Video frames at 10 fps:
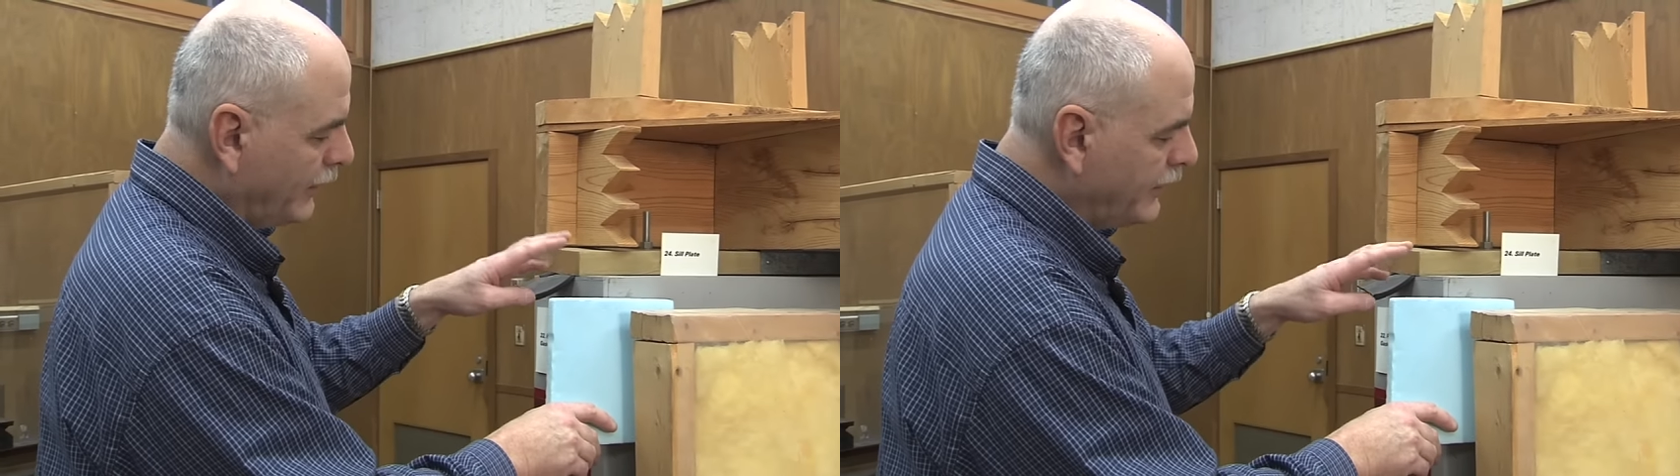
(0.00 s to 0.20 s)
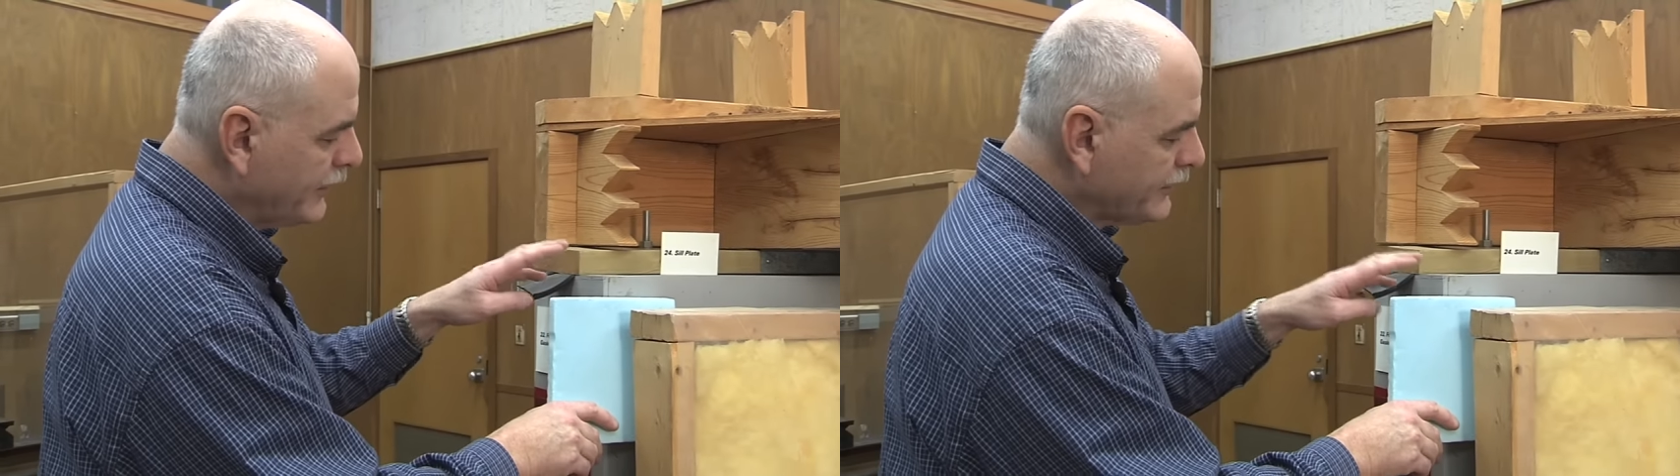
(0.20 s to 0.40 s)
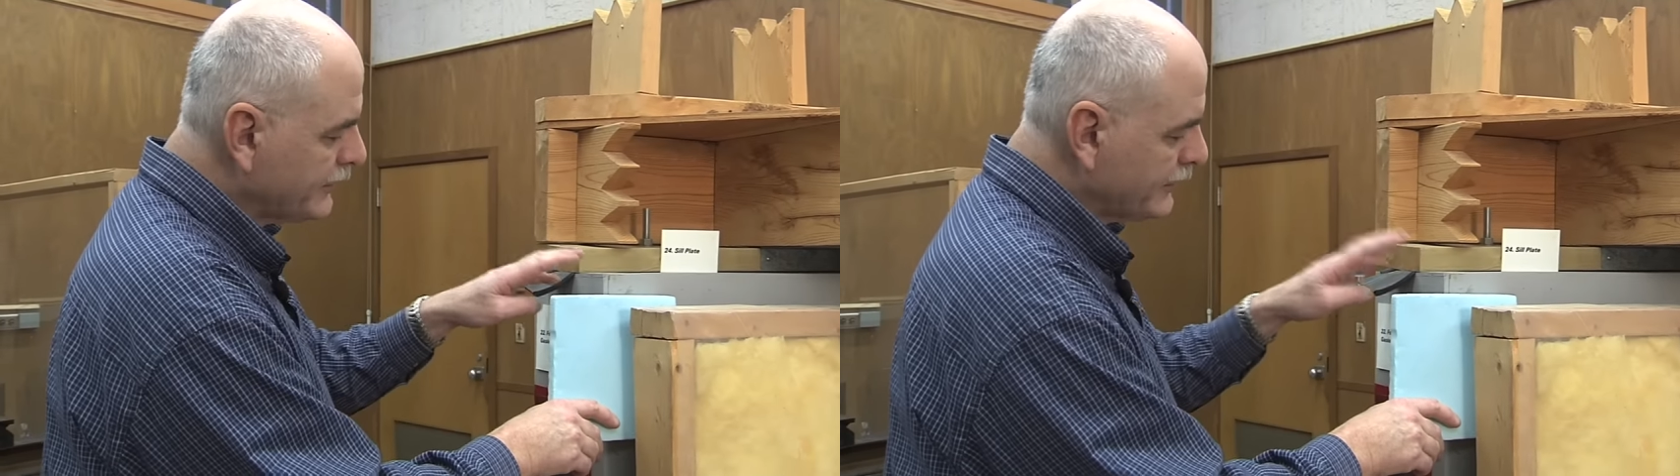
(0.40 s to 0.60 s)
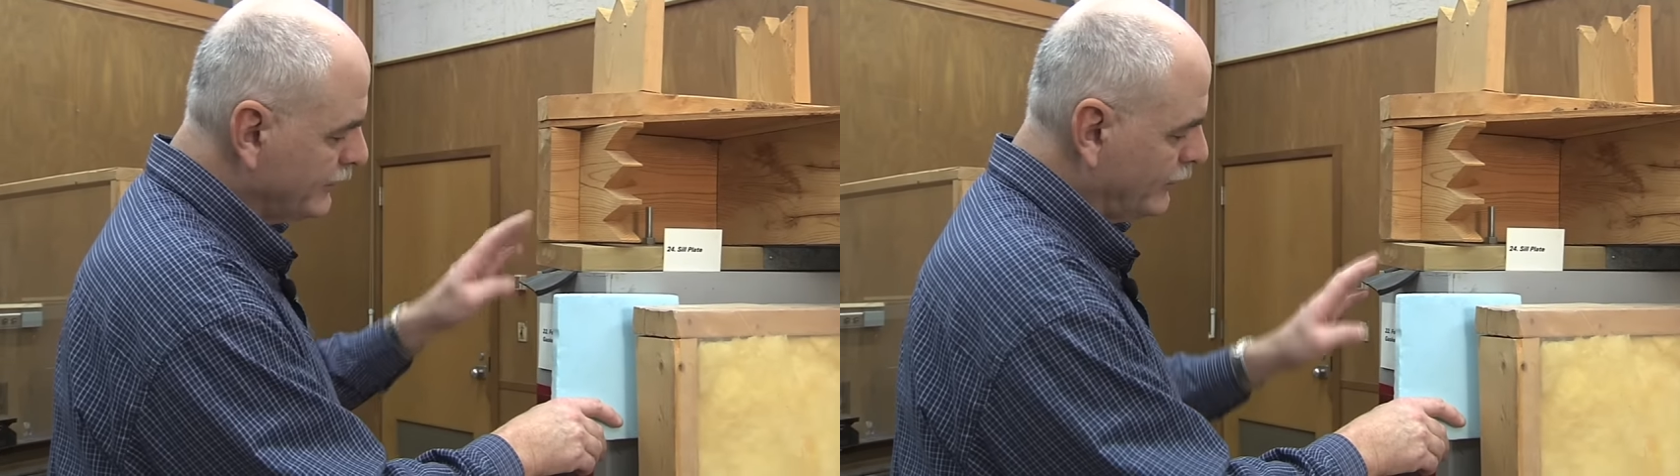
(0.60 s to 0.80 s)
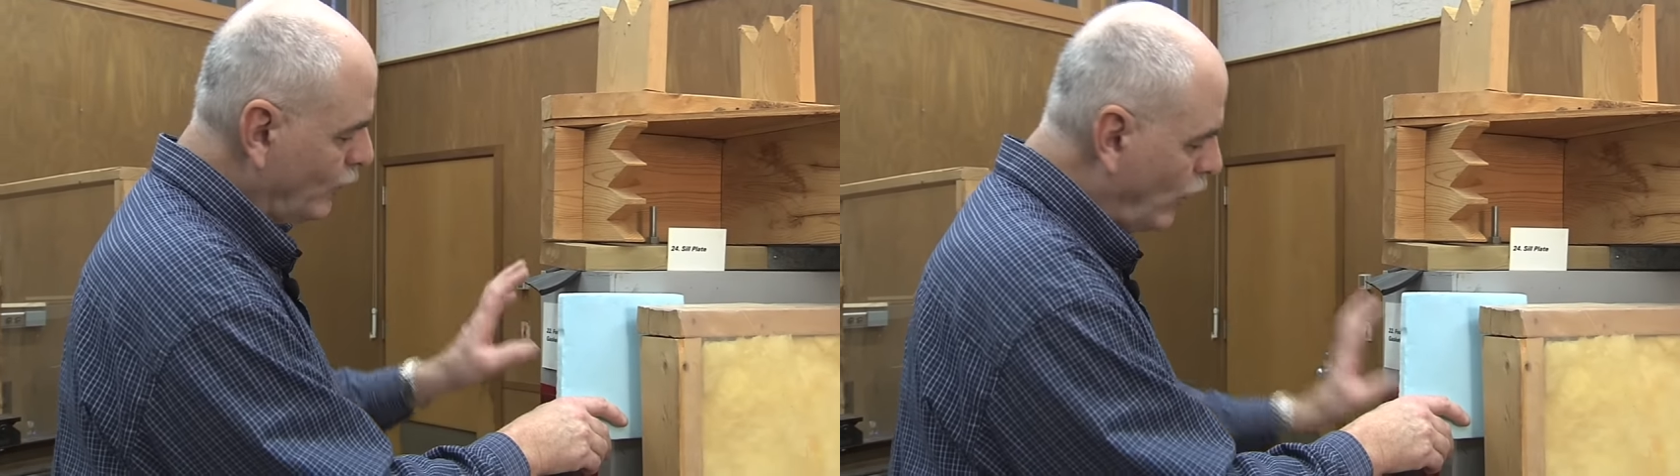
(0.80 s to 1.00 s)
this
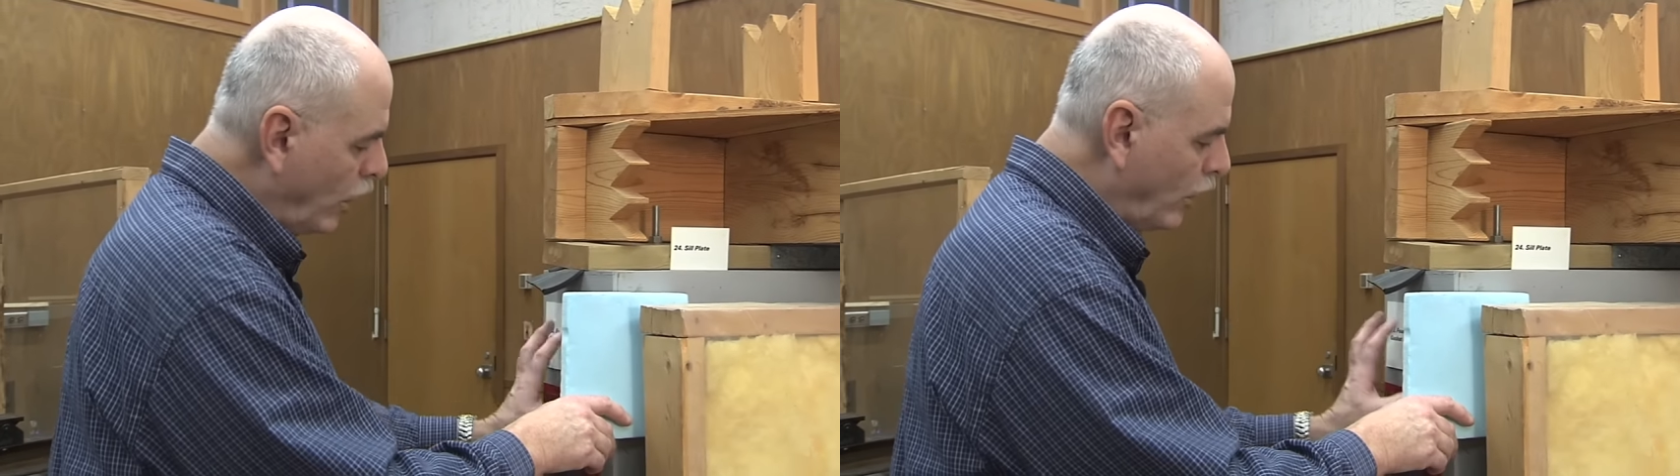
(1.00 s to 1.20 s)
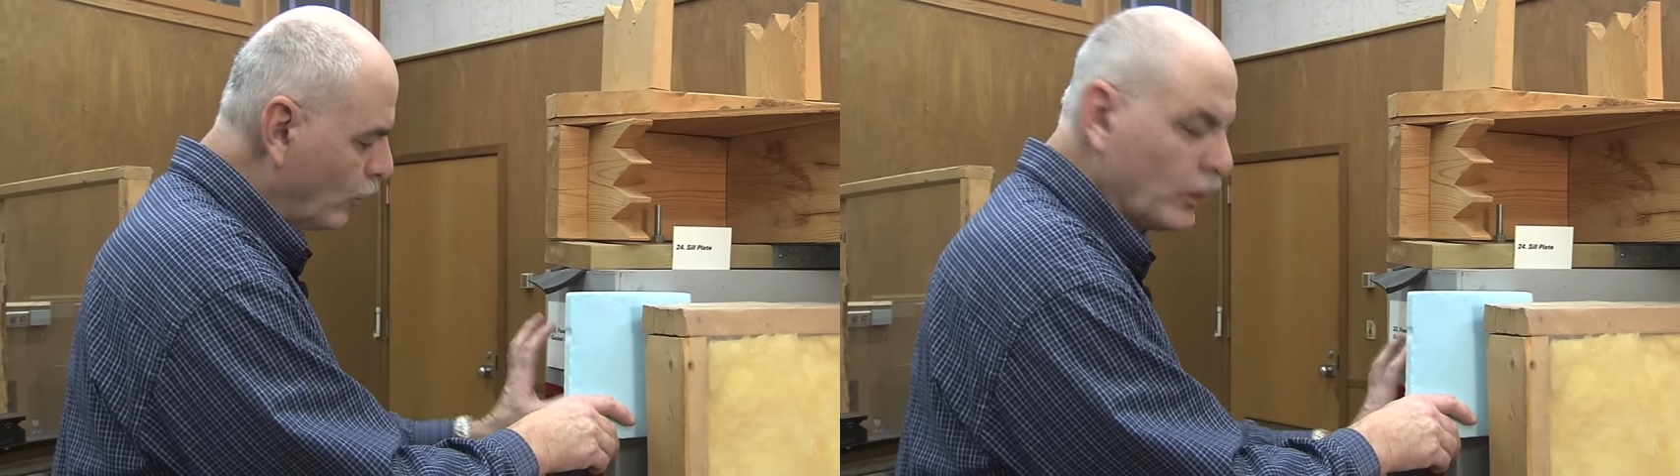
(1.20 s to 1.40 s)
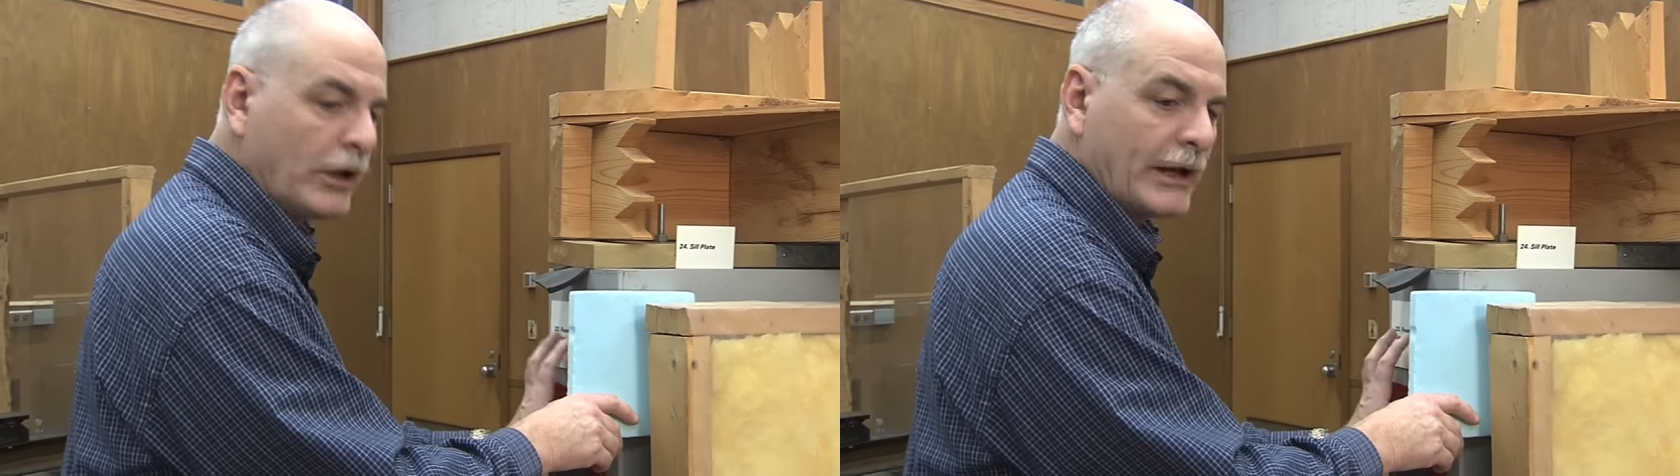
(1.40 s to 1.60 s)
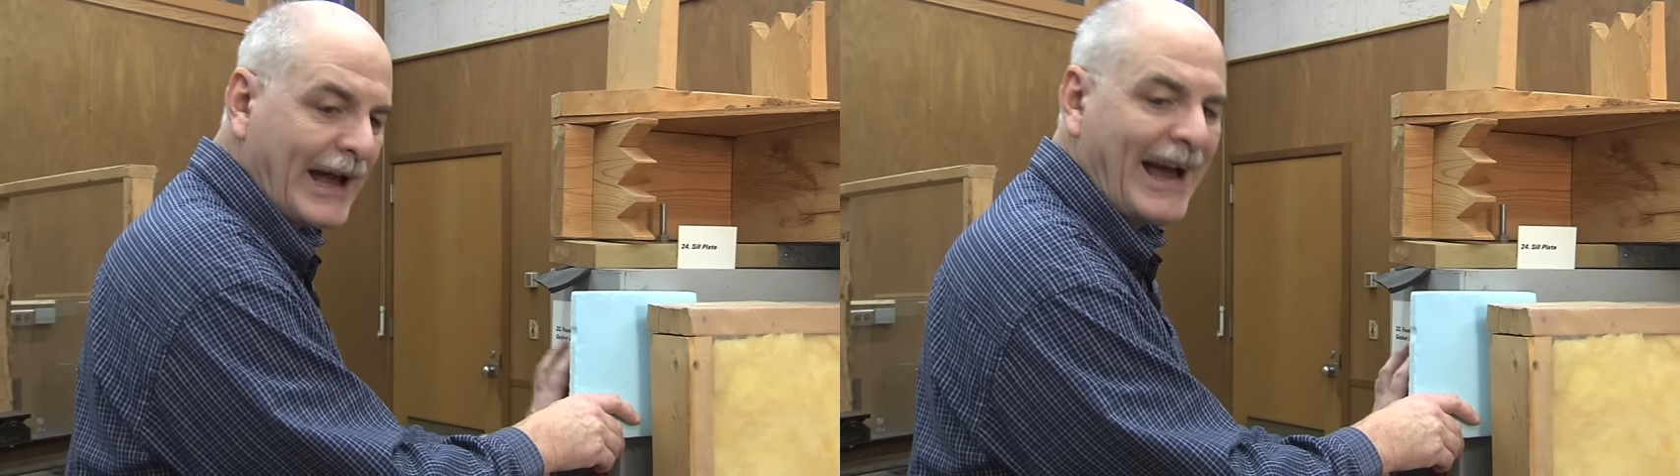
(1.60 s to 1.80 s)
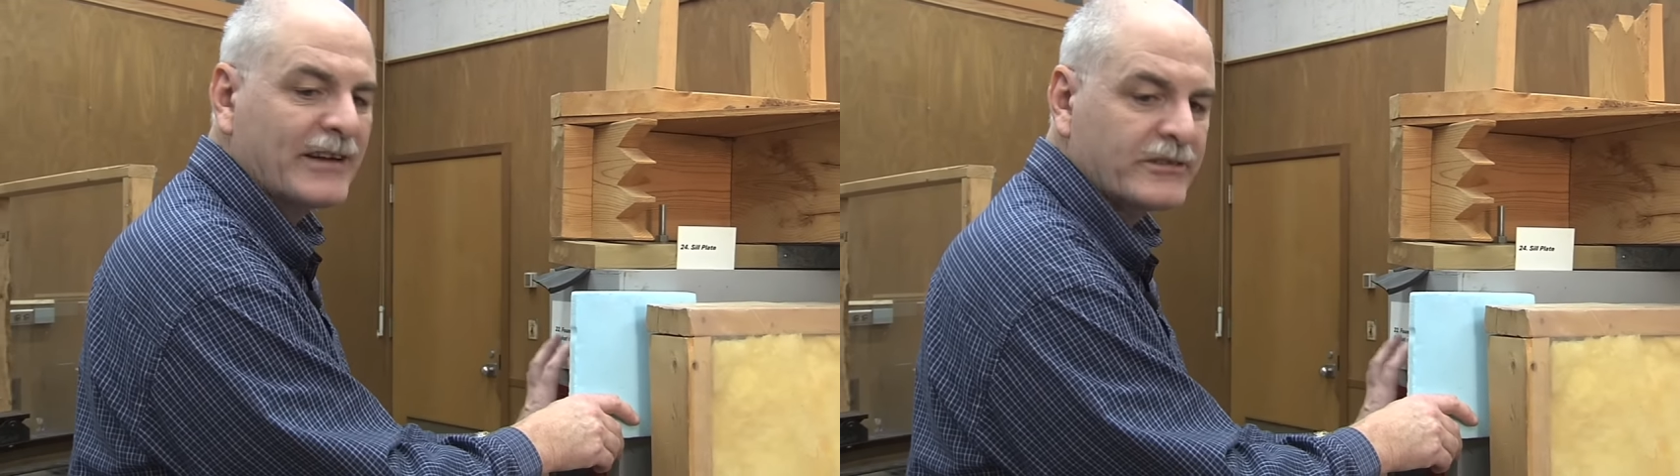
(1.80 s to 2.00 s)
wall really
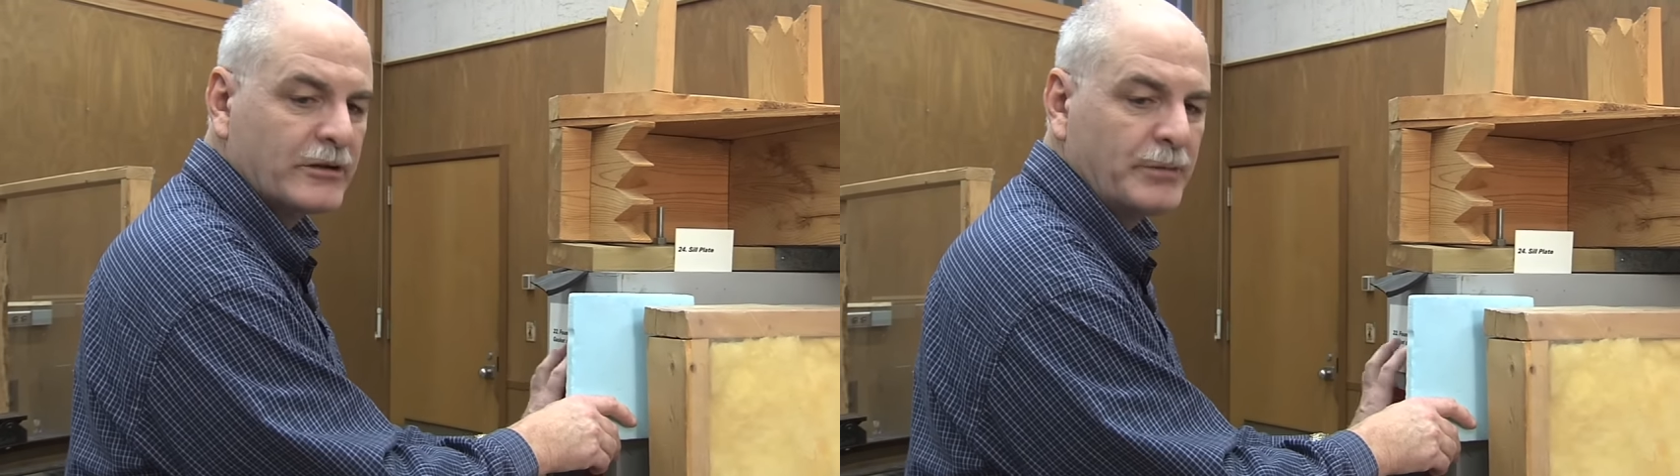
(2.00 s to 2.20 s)
has to